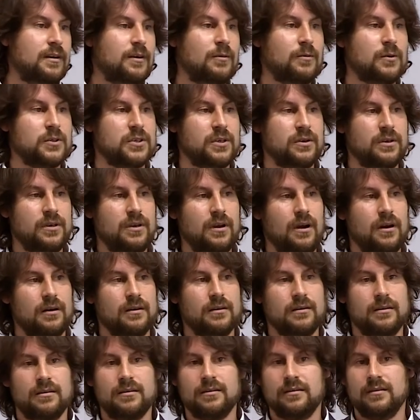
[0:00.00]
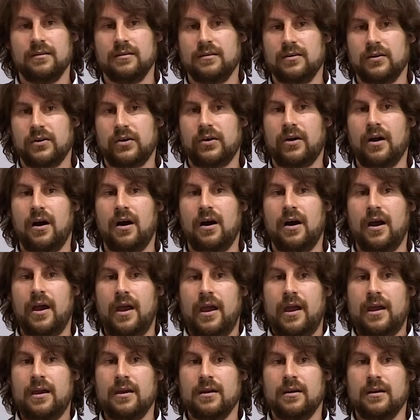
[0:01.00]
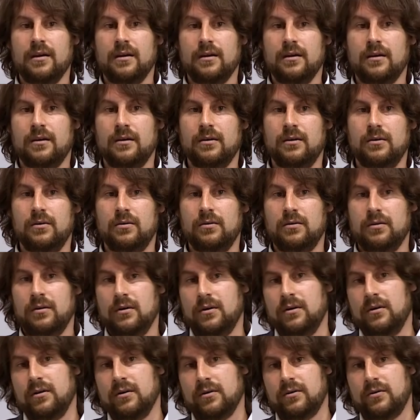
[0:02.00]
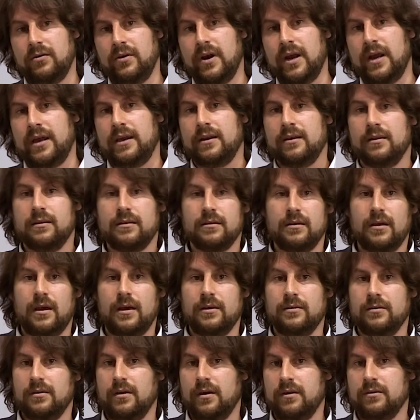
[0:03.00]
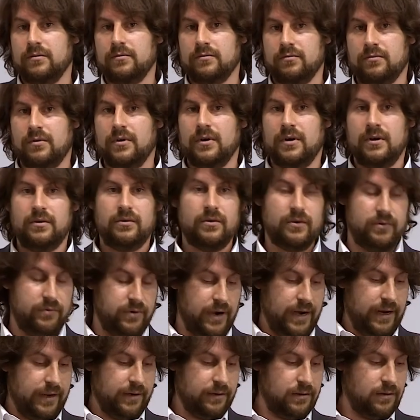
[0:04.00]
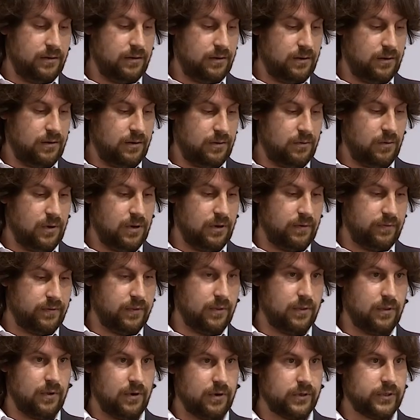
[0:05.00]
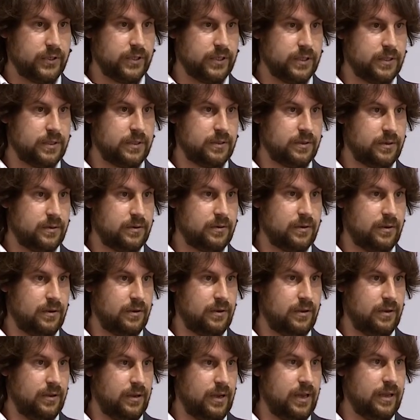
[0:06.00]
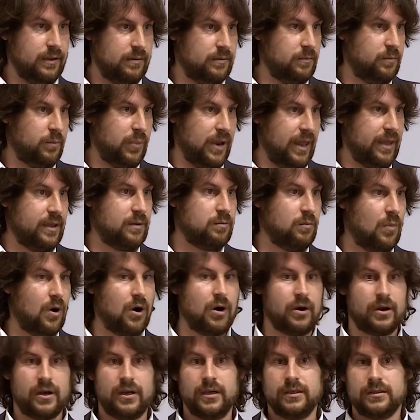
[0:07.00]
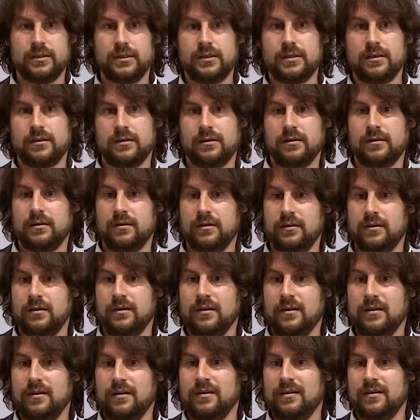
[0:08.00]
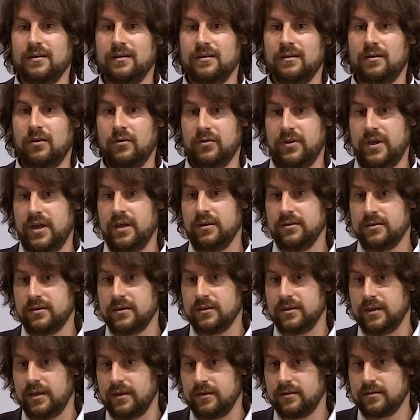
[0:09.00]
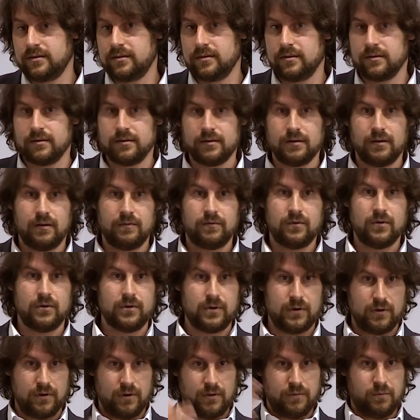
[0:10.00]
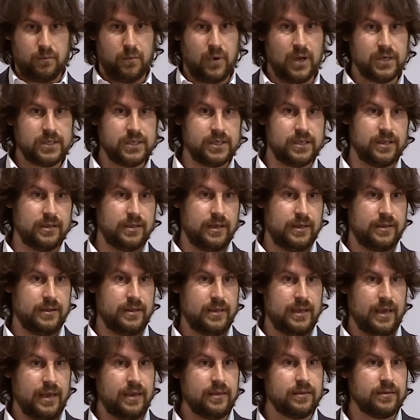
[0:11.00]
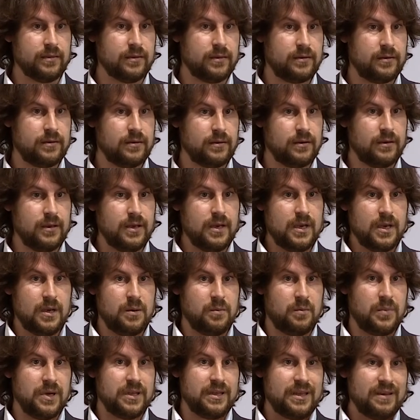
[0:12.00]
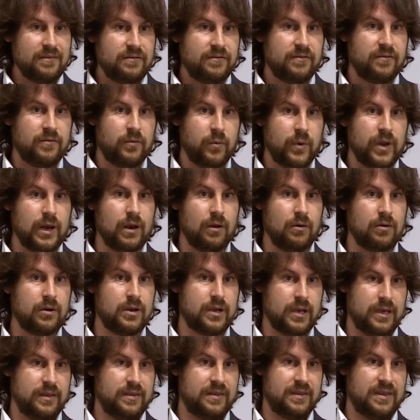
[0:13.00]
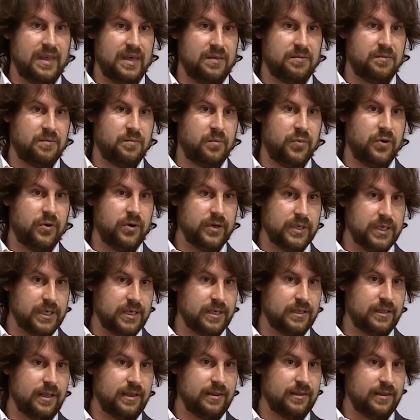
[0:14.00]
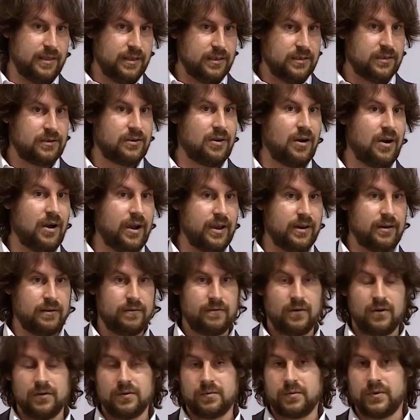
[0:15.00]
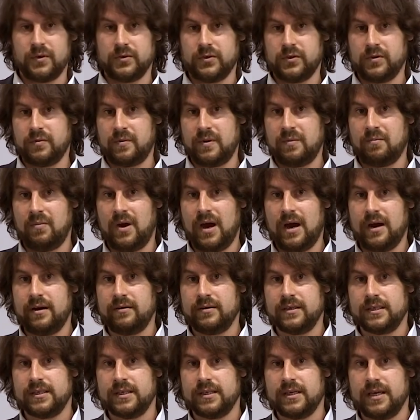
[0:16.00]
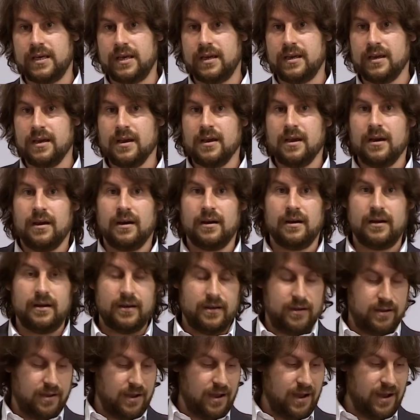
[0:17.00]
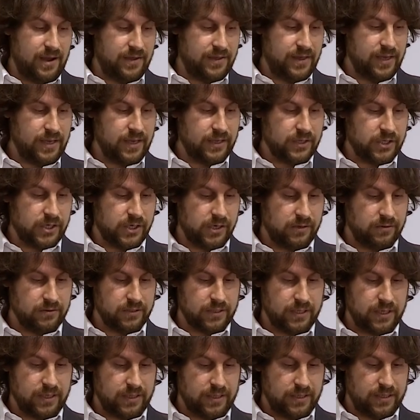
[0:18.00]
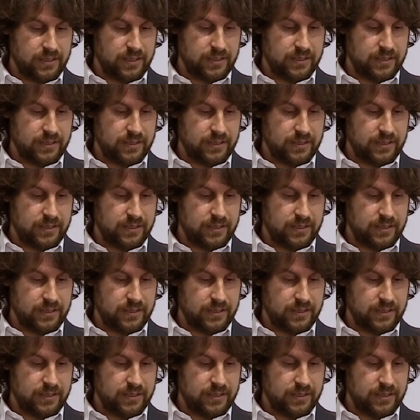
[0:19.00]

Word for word: was a young uh, guy who created and, and ran uh, one of the largest black markets uh, uh, on the internet. Uh, of course, it got busted in the end. Uh, but if we look at that person and this kind of entrepreneurship and piracy, uh, I think it shows that